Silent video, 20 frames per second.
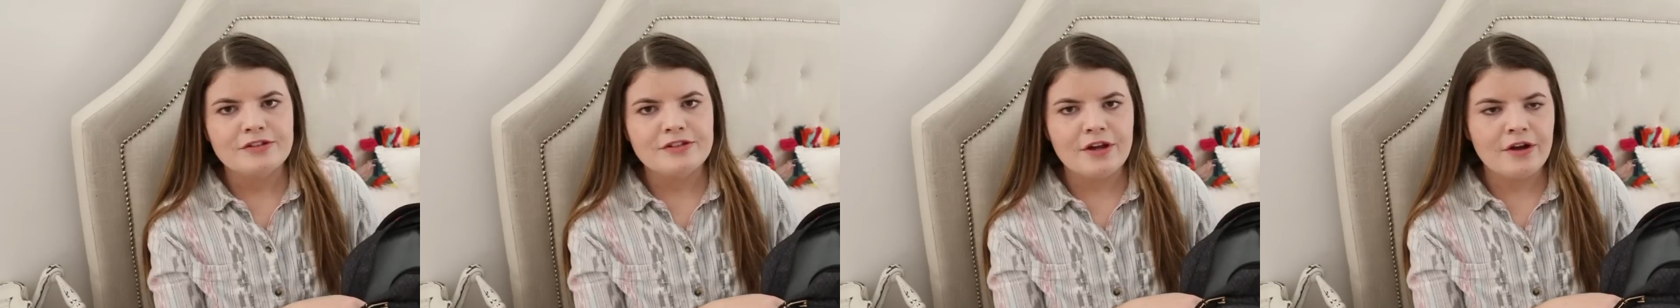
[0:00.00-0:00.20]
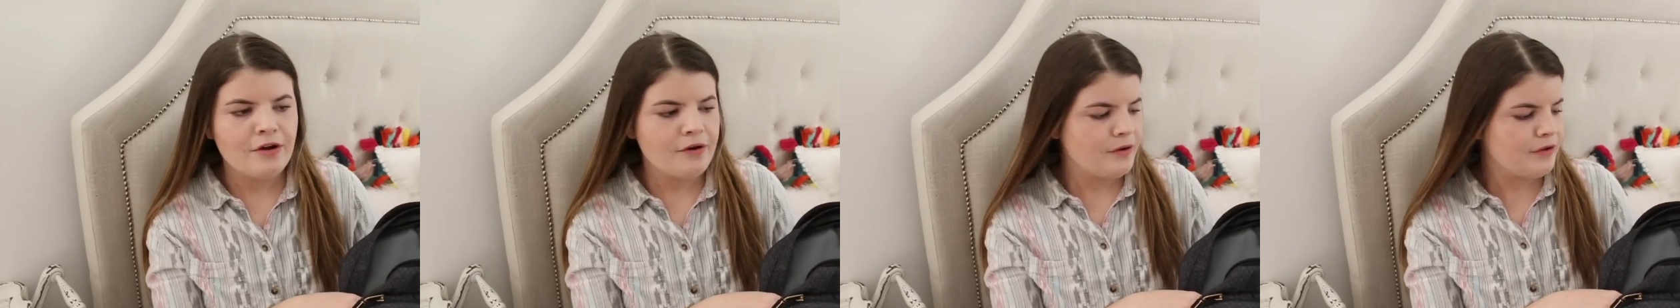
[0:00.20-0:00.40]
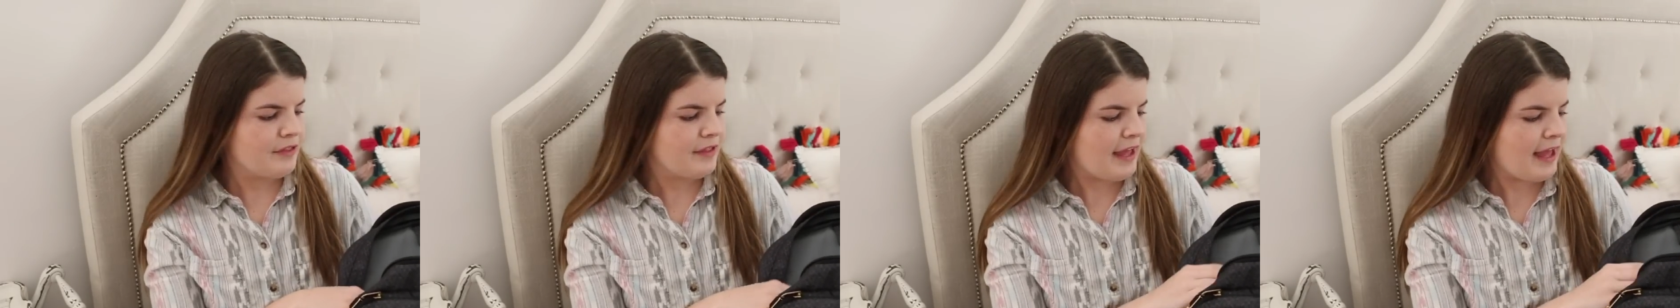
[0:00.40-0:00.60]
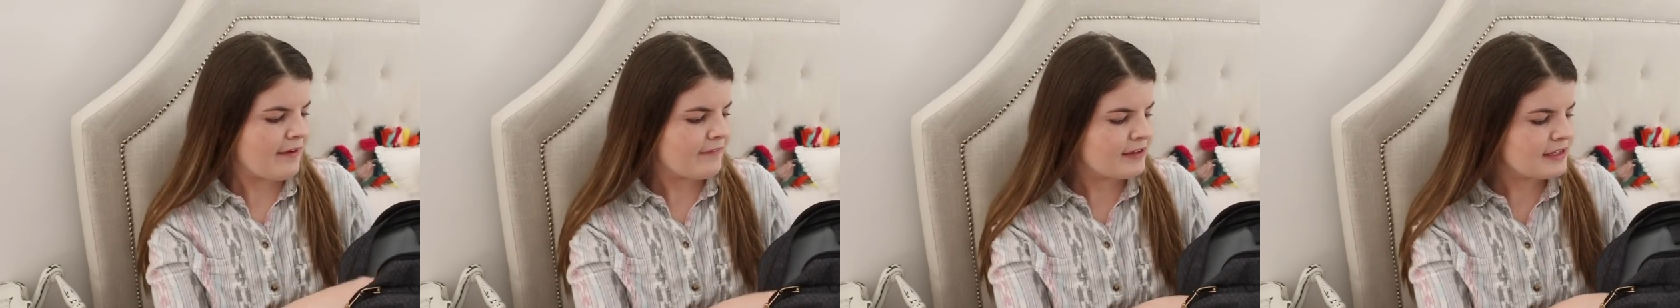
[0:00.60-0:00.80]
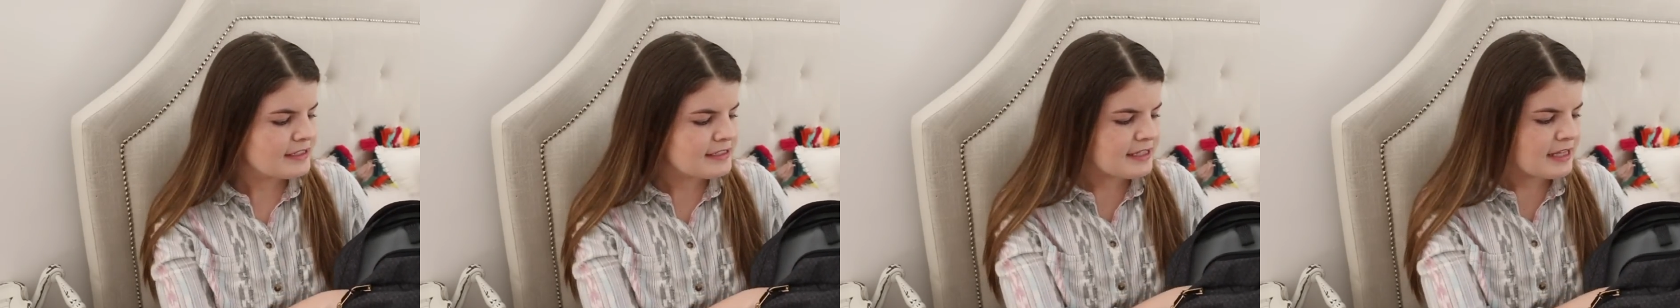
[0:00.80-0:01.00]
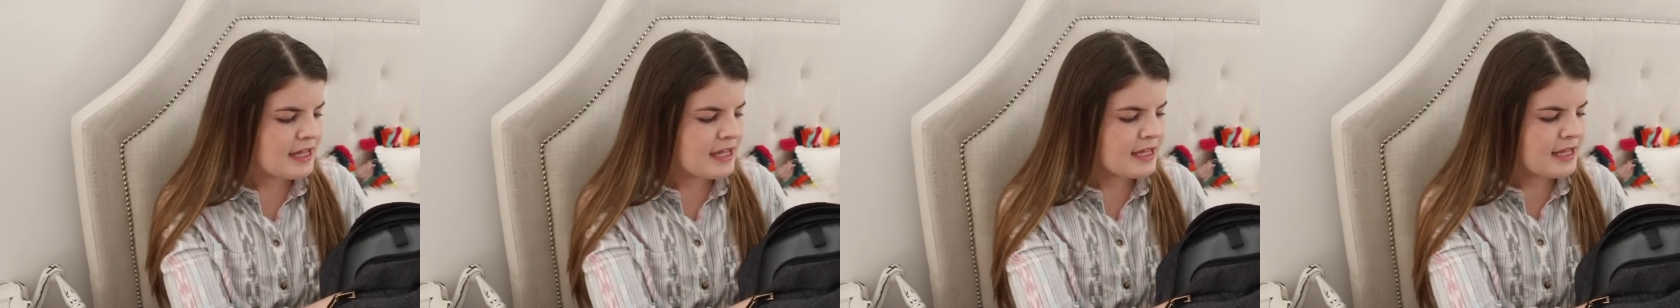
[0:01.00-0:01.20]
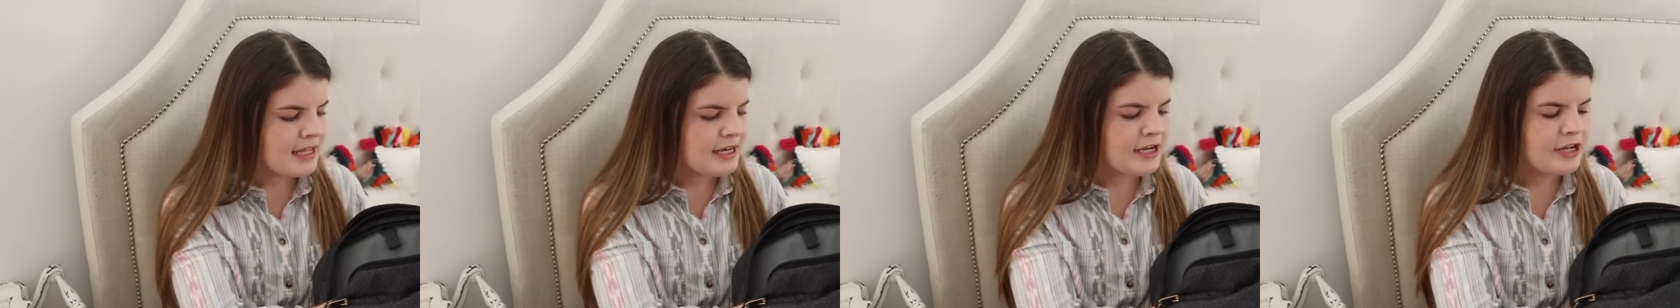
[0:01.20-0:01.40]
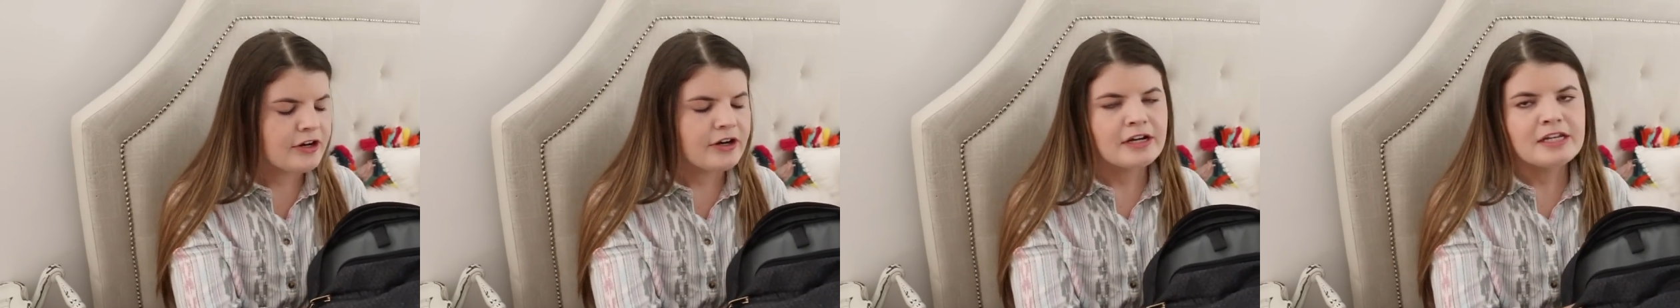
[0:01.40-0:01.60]
So the heaviest thing
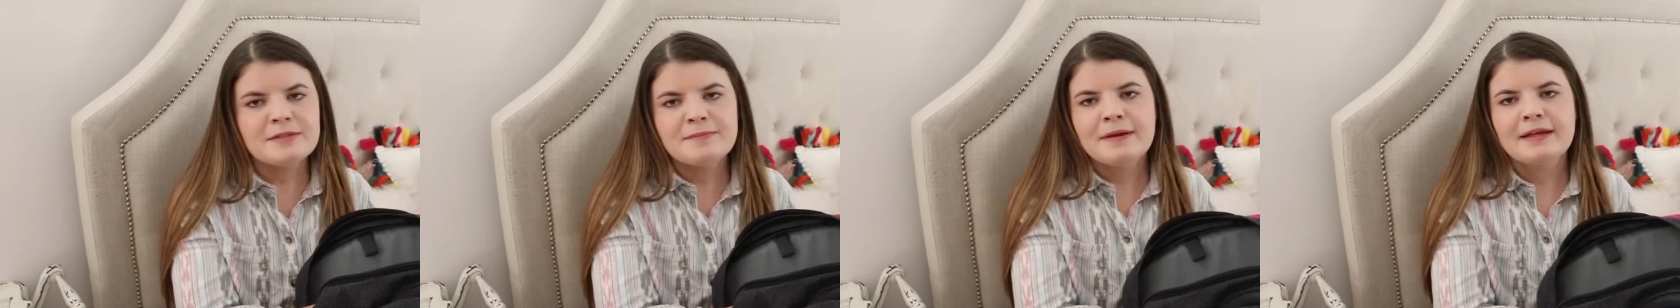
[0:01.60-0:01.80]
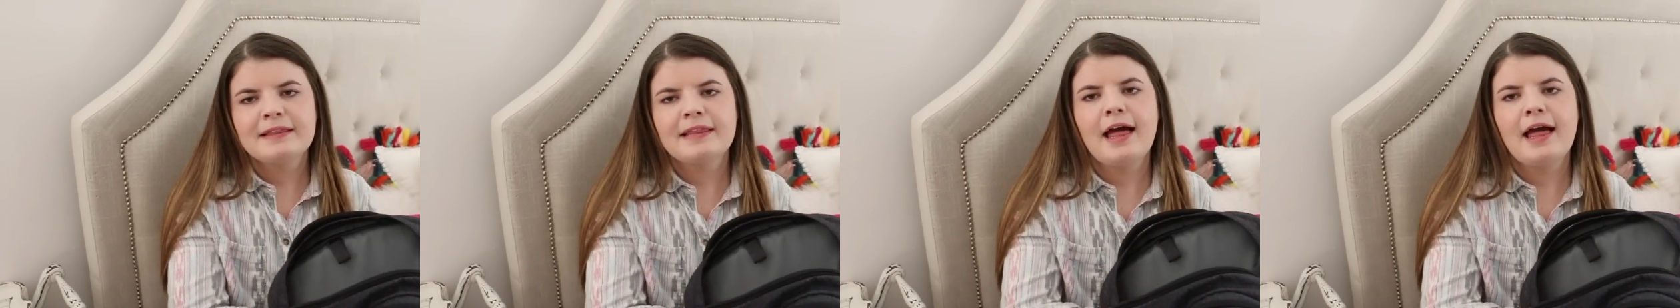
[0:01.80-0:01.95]
in here is my